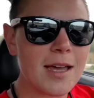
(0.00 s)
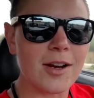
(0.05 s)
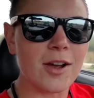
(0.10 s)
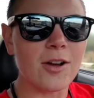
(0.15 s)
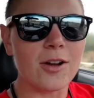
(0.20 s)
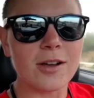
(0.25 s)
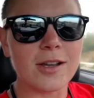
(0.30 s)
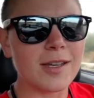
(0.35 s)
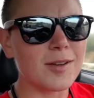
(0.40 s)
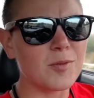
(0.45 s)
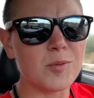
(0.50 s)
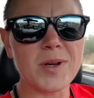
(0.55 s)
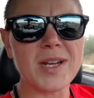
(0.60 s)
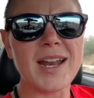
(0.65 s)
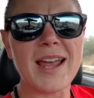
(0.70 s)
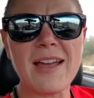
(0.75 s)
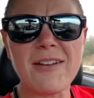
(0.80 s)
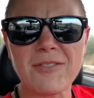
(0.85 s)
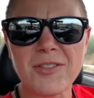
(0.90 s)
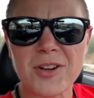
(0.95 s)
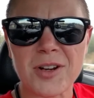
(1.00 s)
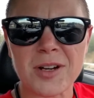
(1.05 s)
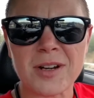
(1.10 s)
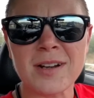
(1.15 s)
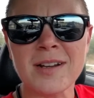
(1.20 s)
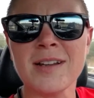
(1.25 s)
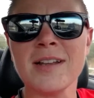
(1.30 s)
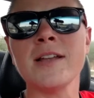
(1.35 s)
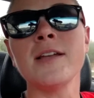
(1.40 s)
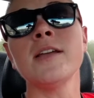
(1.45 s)
honking, whatever.
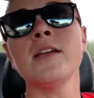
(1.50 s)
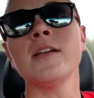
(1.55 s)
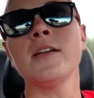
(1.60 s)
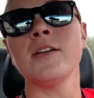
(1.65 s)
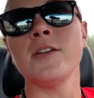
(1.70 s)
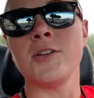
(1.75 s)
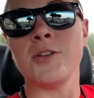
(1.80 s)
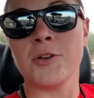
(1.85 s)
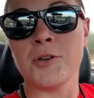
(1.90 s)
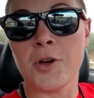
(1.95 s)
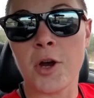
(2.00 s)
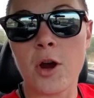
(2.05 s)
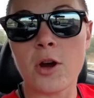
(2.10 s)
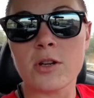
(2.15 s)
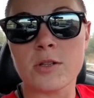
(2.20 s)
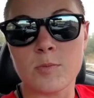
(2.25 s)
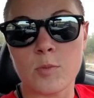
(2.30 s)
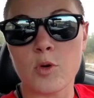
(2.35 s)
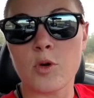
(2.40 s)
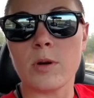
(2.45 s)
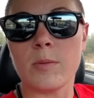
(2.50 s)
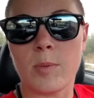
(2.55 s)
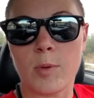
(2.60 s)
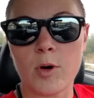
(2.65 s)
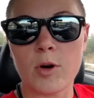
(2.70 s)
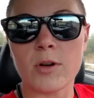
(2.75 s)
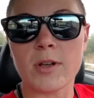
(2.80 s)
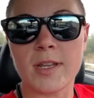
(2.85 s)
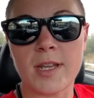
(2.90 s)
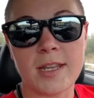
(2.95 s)
Your car's more
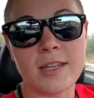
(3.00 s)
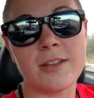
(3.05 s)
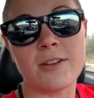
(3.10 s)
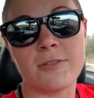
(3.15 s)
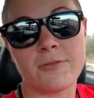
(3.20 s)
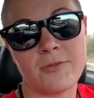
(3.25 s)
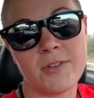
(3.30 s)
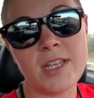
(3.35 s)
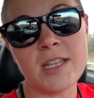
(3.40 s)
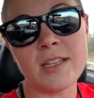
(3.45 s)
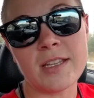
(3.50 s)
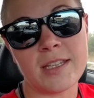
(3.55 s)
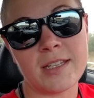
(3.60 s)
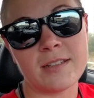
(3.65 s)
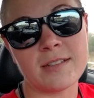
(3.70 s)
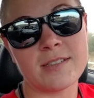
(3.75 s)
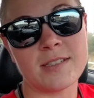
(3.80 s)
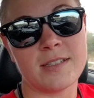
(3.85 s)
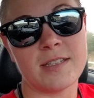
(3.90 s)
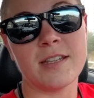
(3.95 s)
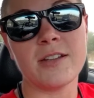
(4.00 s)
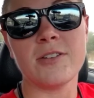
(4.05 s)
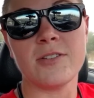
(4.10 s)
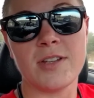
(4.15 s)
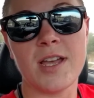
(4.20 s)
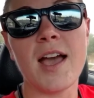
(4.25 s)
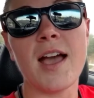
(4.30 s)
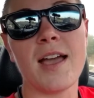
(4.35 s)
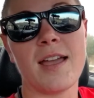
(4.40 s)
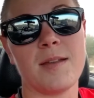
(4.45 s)
important than their feelings and their
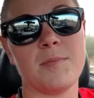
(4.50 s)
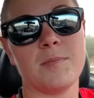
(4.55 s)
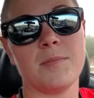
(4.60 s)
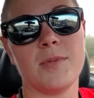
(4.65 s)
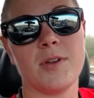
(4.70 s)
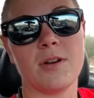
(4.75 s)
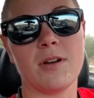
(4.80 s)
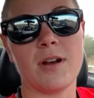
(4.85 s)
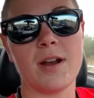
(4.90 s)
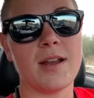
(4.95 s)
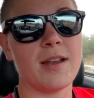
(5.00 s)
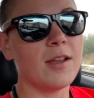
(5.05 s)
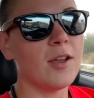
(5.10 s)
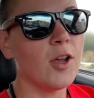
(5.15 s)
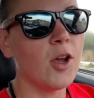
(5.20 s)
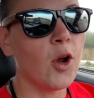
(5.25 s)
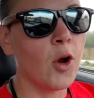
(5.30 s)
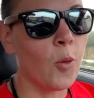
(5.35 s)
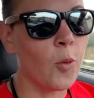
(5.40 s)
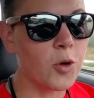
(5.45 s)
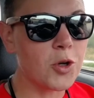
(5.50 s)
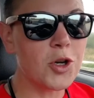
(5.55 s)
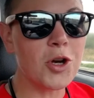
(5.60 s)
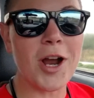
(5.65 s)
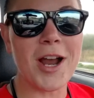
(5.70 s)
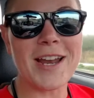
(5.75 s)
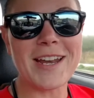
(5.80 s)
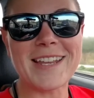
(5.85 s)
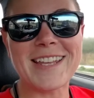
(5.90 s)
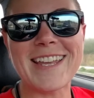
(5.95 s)
time, all right? We're
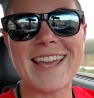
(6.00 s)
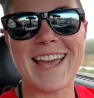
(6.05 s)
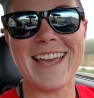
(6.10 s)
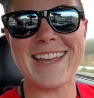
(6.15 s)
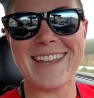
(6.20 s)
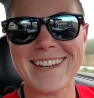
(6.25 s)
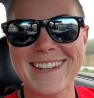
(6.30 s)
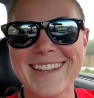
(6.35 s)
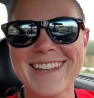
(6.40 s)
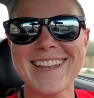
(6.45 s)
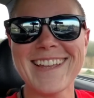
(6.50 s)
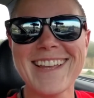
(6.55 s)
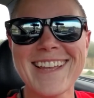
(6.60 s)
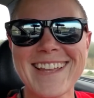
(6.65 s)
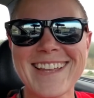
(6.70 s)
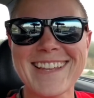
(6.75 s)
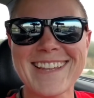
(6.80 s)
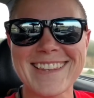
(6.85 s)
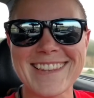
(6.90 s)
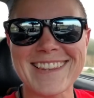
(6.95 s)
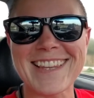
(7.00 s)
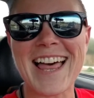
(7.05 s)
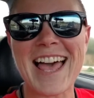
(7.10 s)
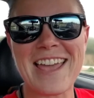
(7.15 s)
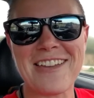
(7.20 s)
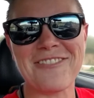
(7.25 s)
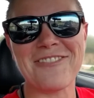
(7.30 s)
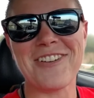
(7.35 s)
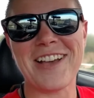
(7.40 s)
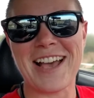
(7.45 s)
trying to get
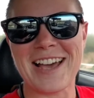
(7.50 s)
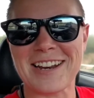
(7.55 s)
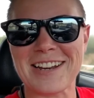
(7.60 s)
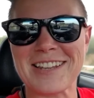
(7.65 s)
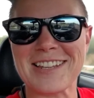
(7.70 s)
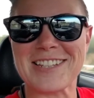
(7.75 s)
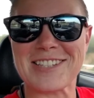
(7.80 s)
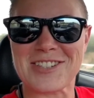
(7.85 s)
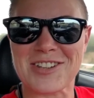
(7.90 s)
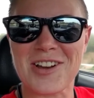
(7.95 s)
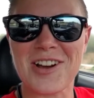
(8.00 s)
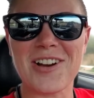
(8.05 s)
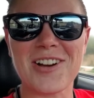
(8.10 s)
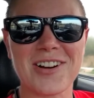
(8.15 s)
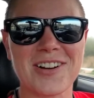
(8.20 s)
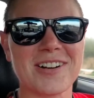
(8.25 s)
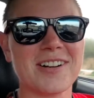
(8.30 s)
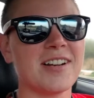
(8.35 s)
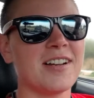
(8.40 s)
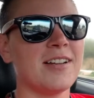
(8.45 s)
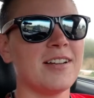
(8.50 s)
life out of this car.